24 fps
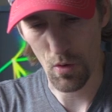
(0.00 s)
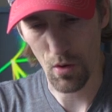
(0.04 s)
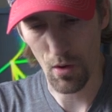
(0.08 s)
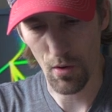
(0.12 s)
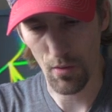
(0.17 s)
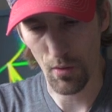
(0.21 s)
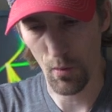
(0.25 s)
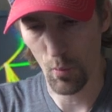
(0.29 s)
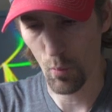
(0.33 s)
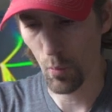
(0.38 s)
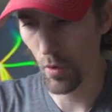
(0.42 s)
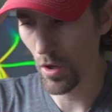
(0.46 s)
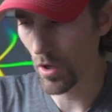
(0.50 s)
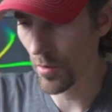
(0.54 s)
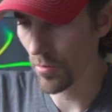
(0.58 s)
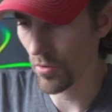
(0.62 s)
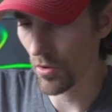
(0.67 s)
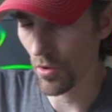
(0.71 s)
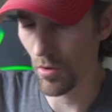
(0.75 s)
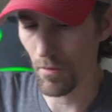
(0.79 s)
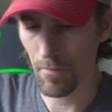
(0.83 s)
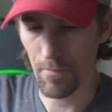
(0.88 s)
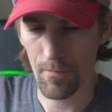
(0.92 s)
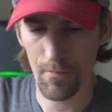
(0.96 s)
go. On the
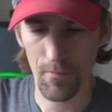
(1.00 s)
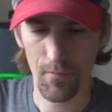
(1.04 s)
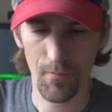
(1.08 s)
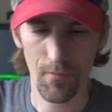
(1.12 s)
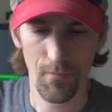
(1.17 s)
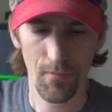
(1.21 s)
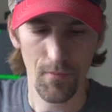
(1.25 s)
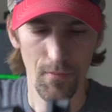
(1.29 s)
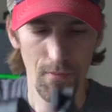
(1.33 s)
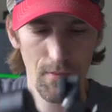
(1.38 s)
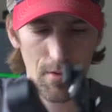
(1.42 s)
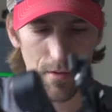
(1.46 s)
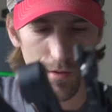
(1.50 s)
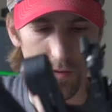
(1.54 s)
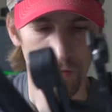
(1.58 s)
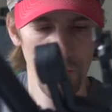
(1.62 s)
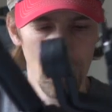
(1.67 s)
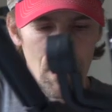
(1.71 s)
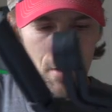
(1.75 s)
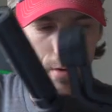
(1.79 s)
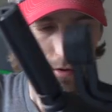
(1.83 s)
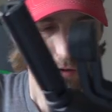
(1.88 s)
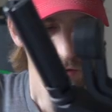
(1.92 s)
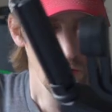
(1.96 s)
Weebill,
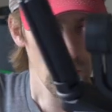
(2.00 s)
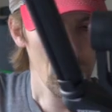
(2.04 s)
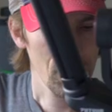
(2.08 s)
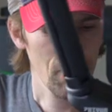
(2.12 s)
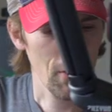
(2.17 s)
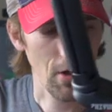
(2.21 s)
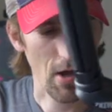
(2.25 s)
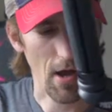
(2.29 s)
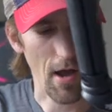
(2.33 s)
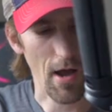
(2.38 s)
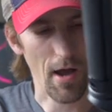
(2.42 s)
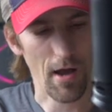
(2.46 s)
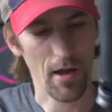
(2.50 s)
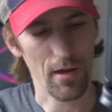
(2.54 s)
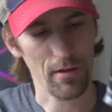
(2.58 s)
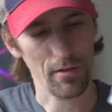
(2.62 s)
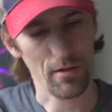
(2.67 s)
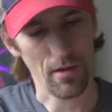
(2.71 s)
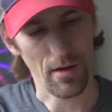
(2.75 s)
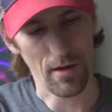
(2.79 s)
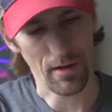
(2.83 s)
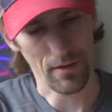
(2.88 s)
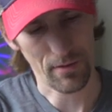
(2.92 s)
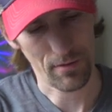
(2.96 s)
you've
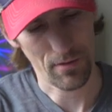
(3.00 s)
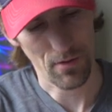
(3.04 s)
got